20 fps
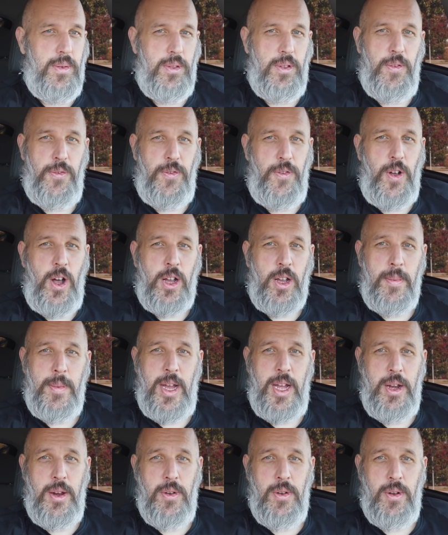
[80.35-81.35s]
What the fuck am
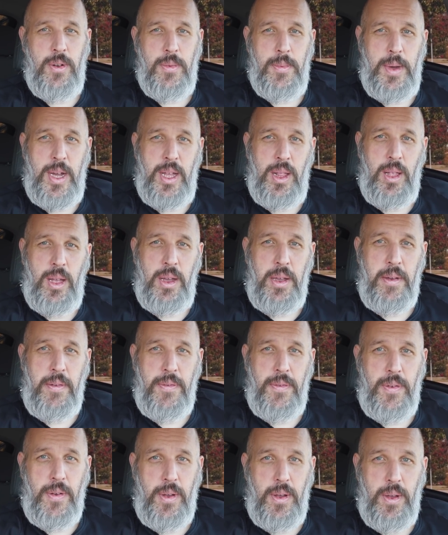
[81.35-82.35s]
I doing with my life?
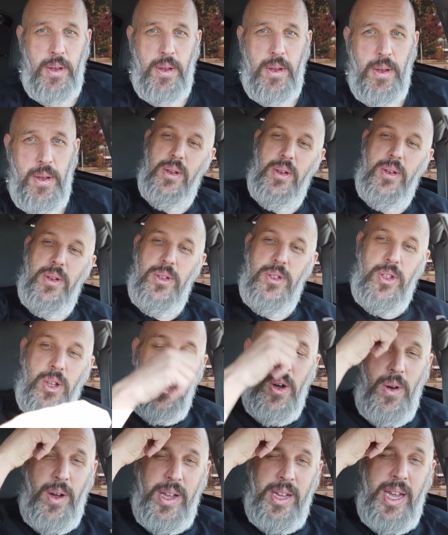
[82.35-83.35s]

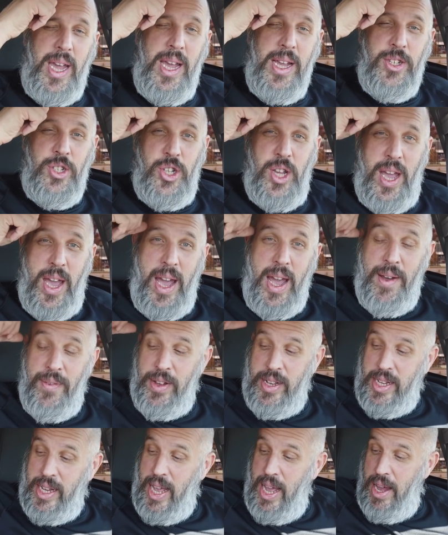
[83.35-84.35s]
So in case you
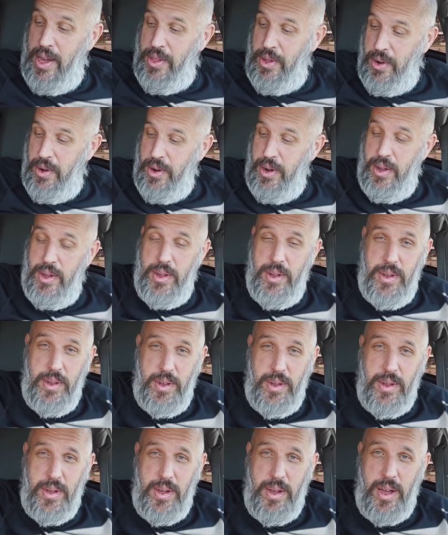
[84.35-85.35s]
haven't gathered,
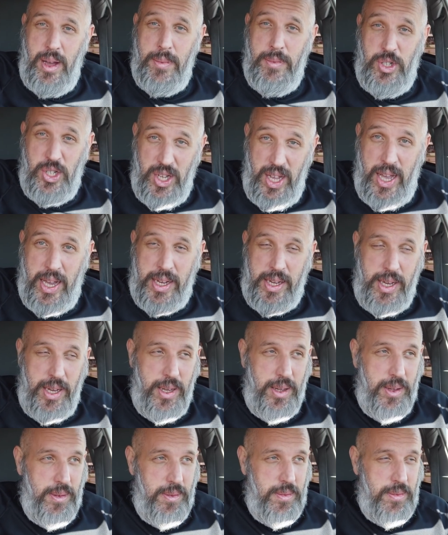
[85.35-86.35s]
I'm sick.
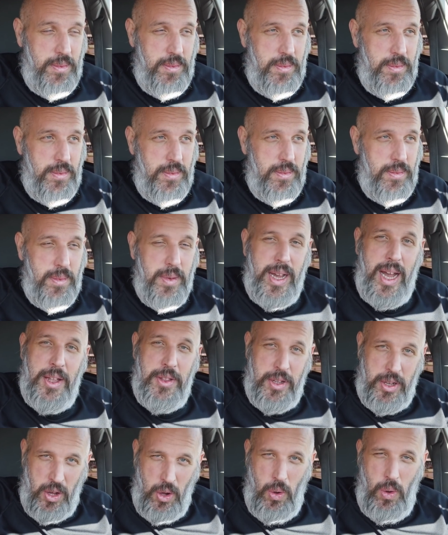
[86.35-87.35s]

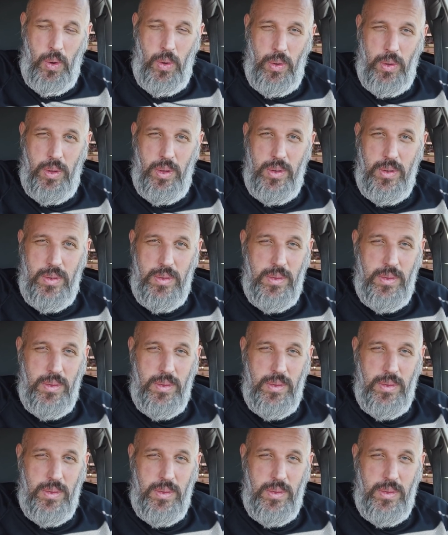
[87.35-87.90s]
Got the cold.